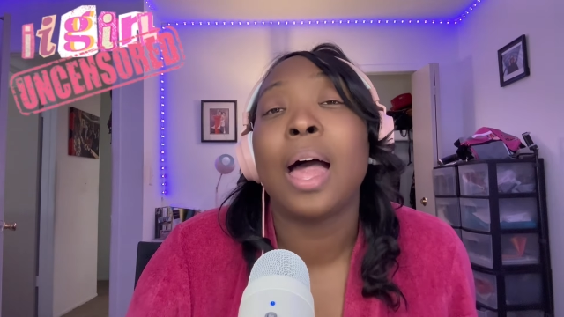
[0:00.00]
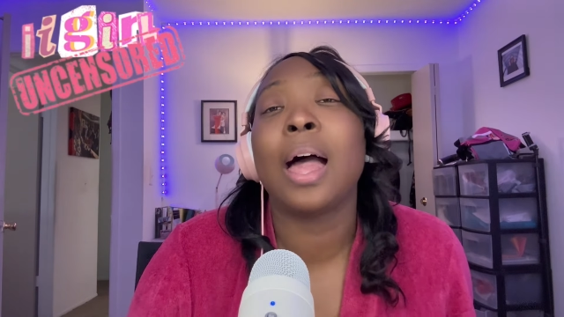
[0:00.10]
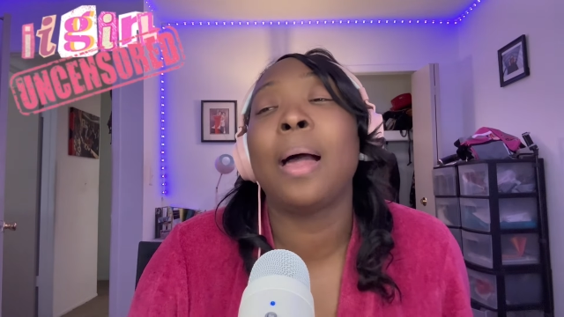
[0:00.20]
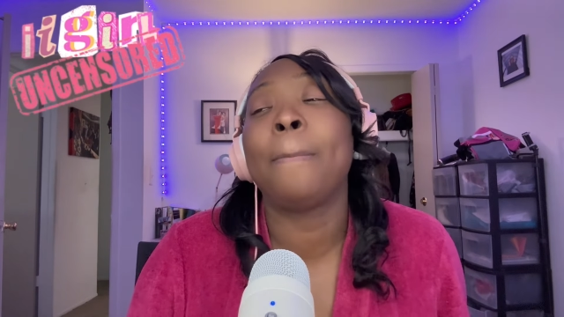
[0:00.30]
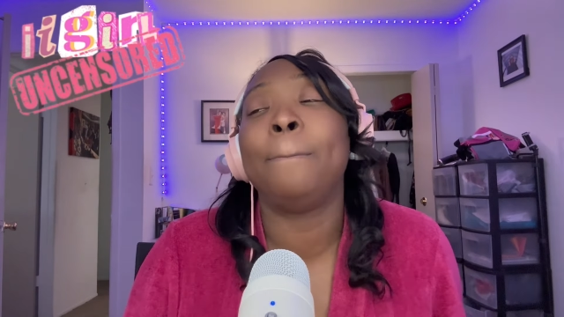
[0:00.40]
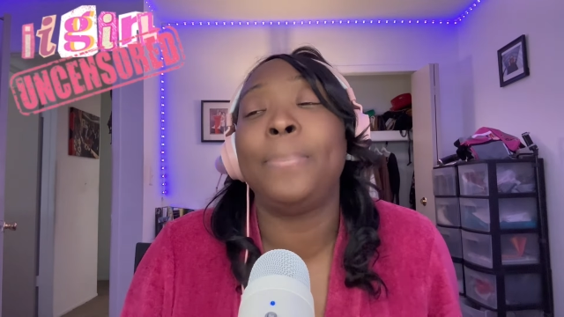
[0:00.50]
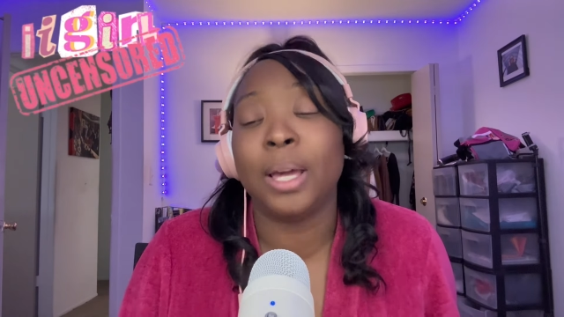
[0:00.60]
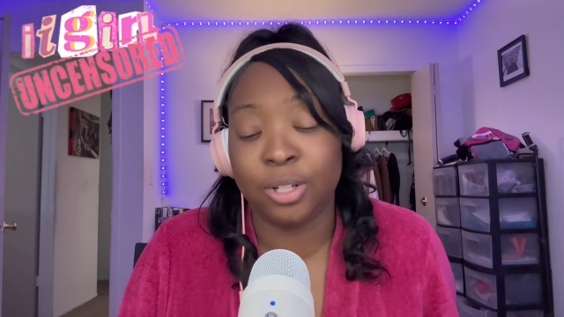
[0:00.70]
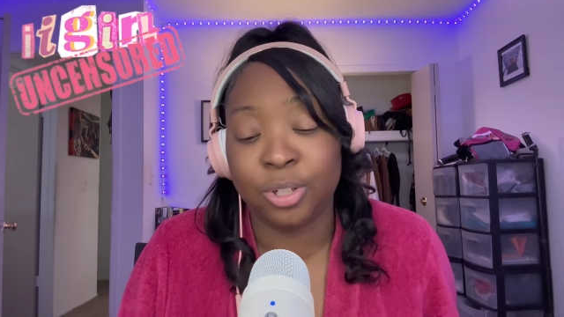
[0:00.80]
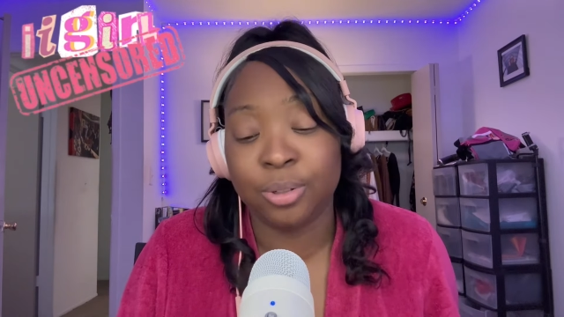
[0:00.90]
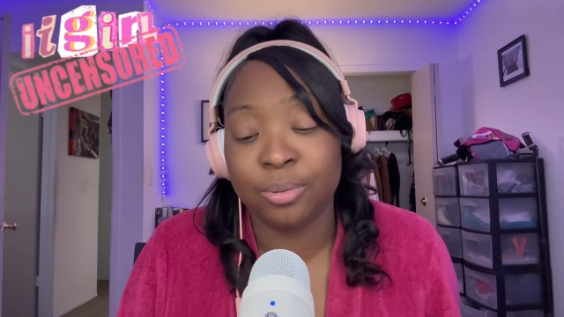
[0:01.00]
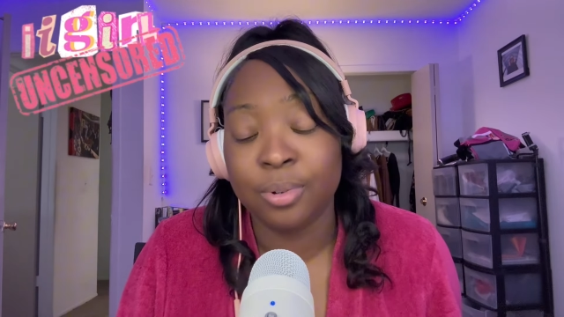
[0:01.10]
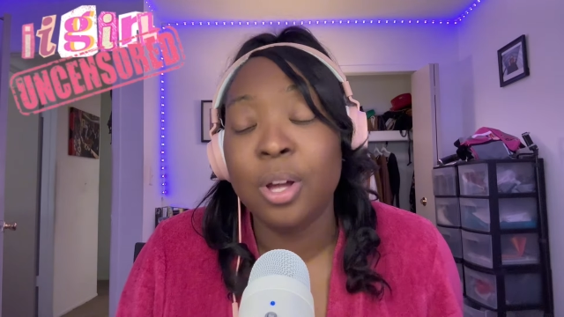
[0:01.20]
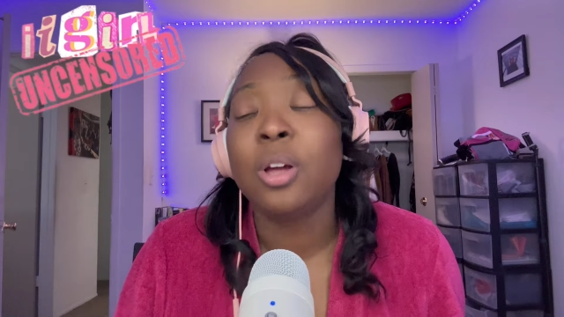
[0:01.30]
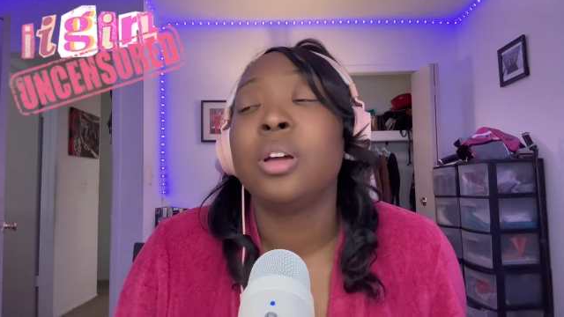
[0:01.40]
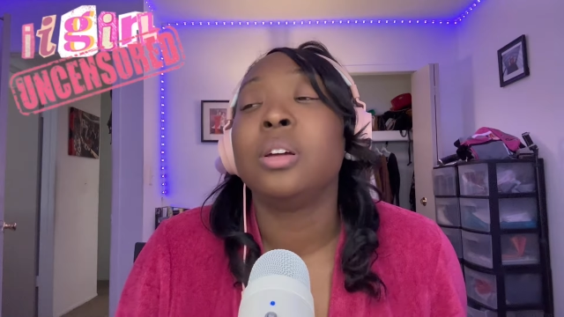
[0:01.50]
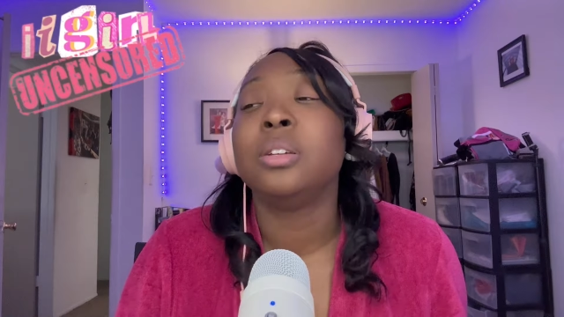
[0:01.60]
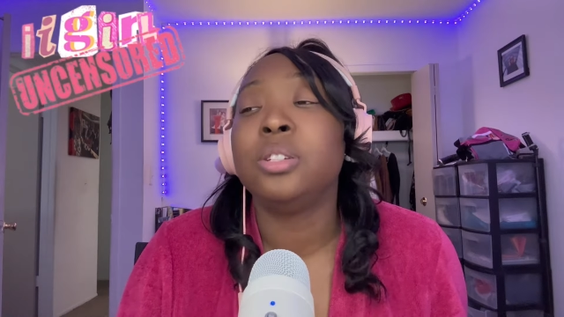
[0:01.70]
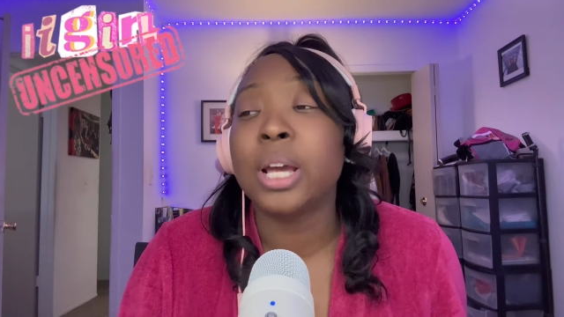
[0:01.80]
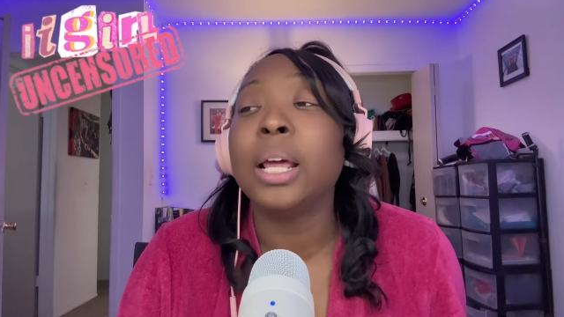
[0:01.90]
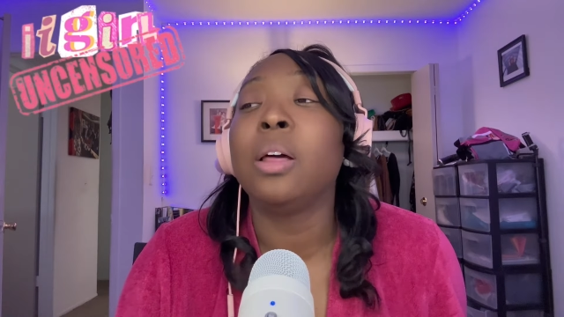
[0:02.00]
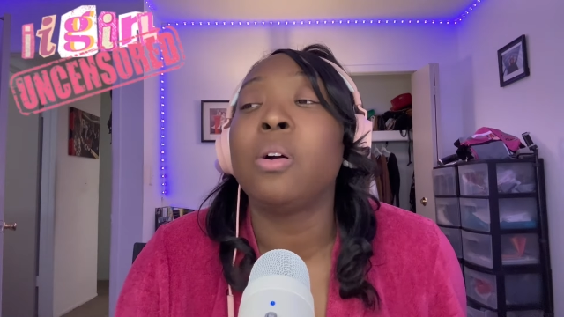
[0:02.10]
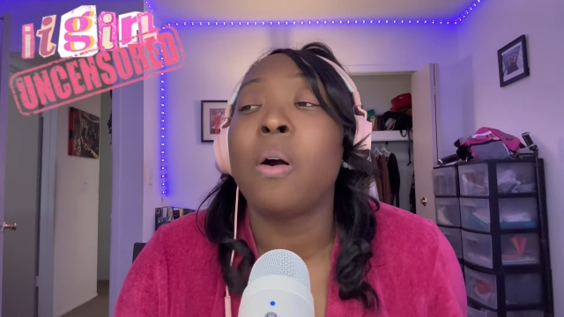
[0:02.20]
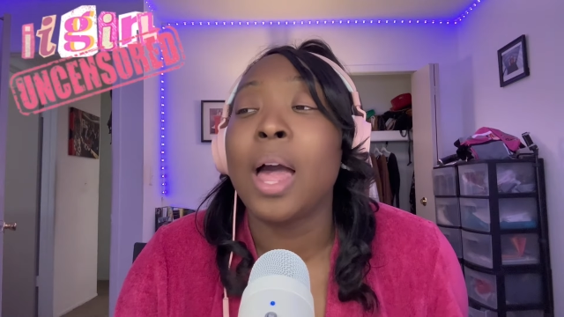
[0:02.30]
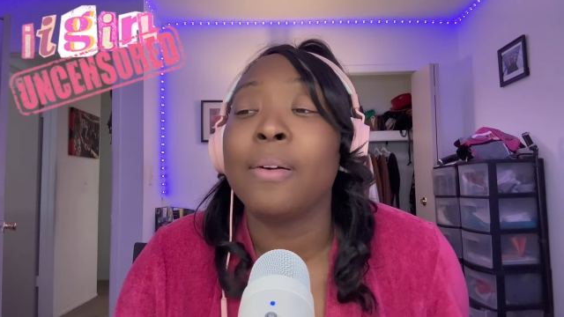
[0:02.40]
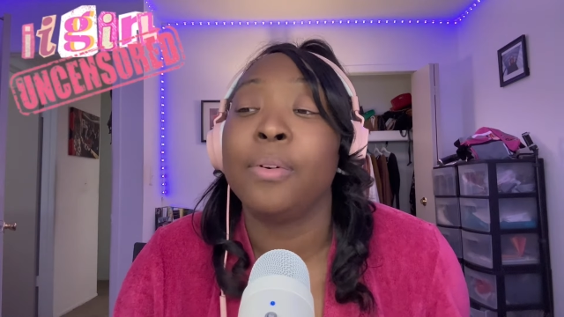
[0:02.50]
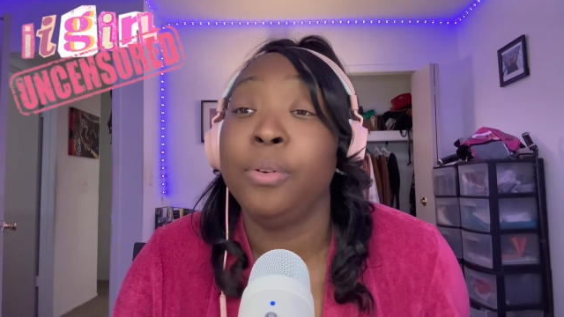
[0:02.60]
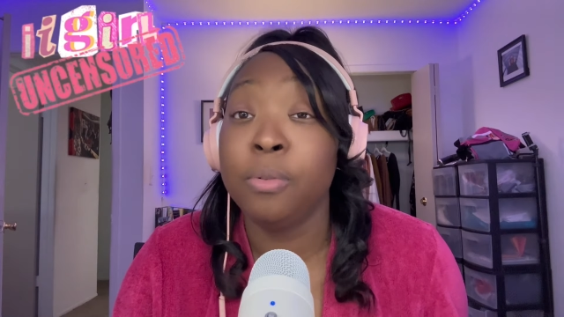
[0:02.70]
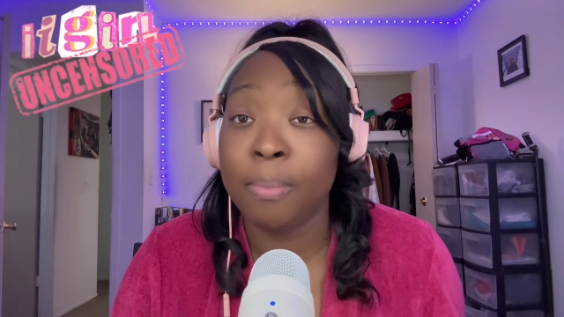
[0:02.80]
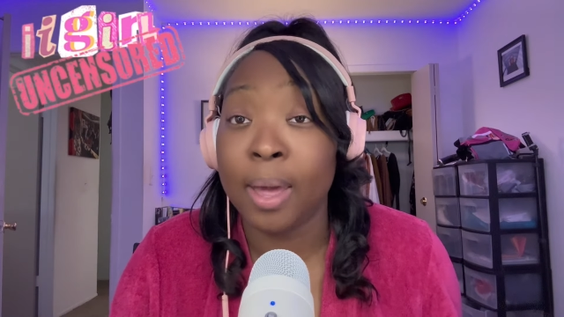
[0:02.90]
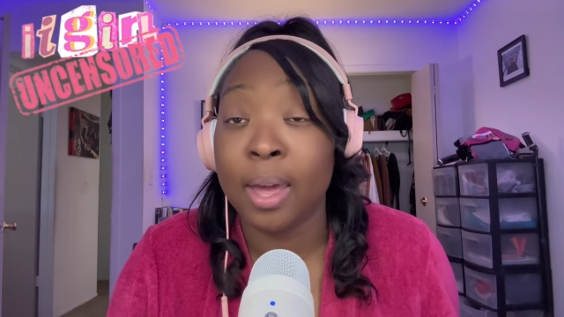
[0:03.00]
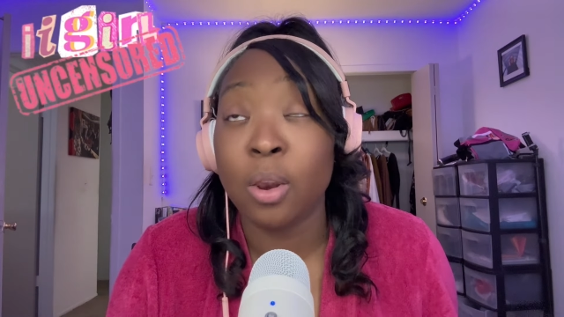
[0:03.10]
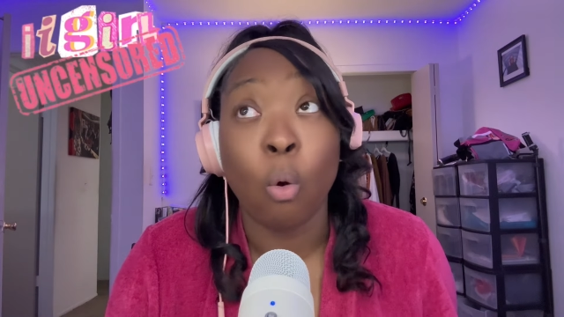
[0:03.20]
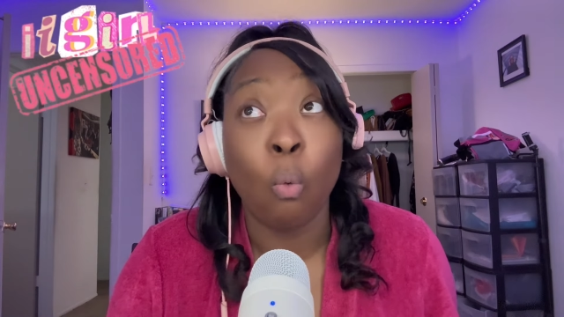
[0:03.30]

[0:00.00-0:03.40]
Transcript: I bet you J-Lo gonna have a new man